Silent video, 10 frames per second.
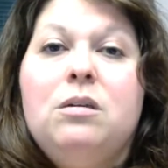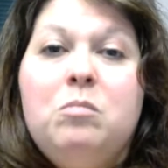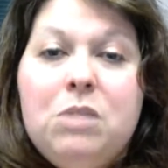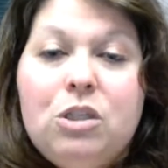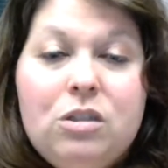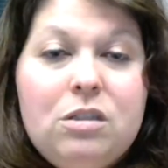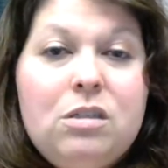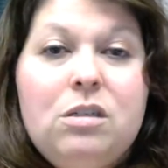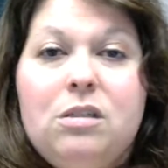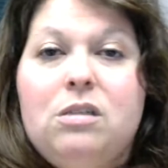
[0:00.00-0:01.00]

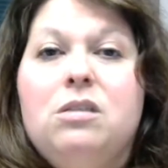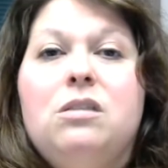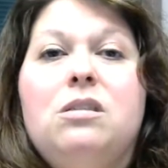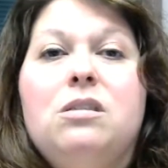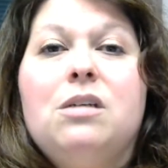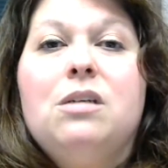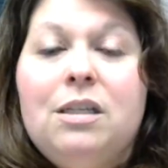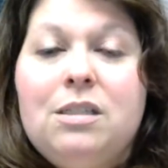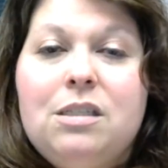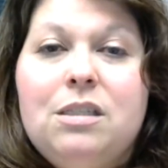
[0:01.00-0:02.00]
Admissions does this
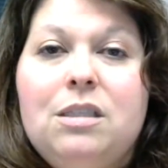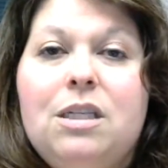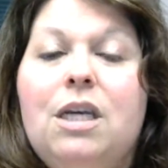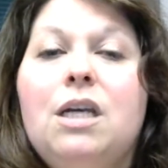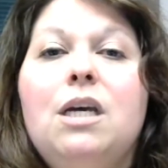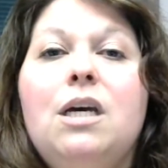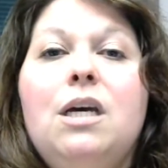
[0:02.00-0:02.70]
constantly.